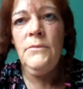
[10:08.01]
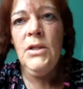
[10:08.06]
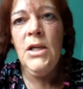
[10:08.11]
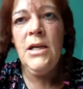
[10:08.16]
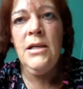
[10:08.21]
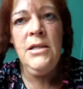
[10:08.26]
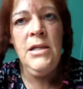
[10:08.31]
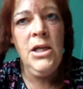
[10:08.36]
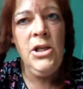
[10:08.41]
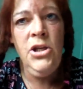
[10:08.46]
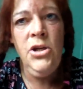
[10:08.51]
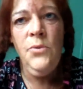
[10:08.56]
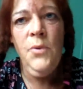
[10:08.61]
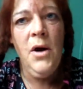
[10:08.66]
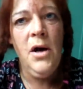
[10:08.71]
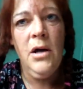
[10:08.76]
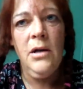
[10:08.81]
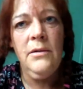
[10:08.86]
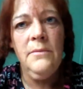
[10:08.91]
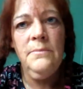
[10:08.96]
Continue
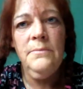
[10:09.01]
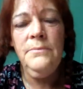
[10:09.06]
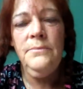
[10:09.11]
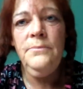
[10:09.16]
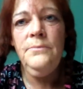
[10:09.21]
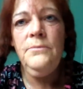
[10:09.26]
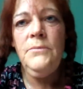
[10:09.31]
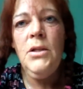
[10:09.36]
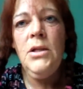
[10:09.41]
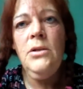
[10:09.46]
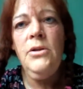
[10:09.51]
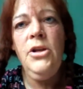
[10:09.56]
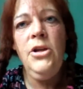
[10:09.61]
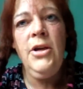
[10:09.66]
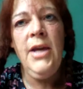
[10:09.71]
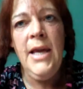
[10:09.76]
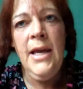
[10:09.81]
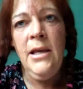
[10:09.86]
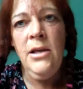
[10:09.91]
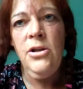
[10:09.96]
on. You
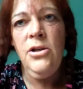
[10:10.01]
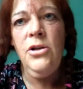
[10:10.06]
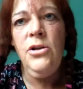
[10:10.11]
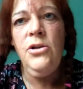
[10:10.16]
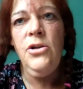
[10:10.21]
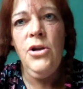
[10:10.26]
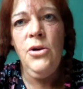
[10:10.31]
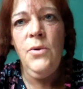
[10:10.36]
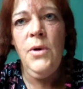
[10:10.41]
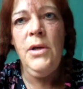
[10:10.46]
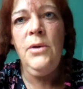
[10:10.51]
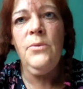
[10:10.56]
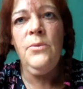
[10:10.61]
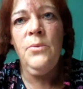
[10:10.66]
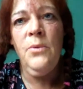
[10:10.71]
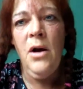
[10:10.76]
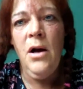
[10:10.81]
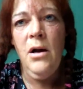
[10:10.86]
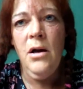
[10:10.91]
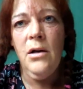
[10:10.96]
can't do it
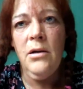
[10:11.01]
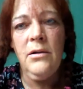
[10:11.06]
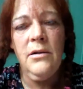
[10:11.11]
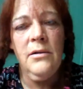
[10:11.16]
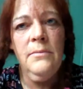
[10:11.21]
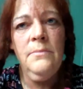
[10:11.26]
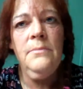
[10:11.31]
wrong.